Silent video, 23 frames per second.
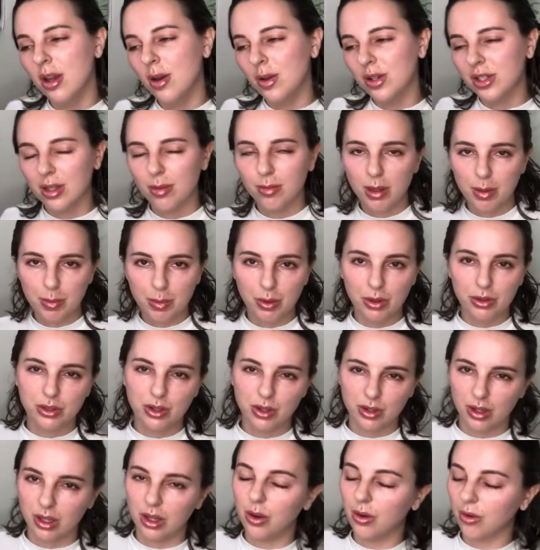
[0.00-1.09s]
Some people,
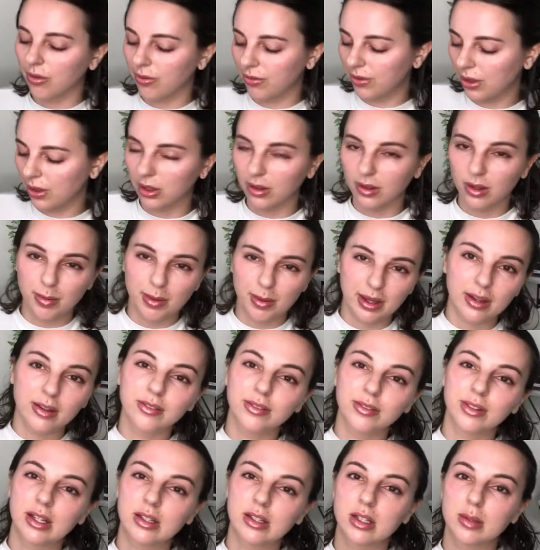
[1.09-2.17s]
you know, feel a little bit
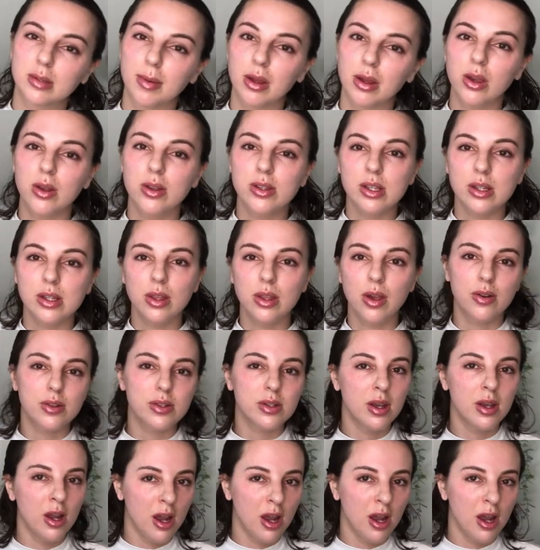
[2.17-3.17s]
conflicted about using those,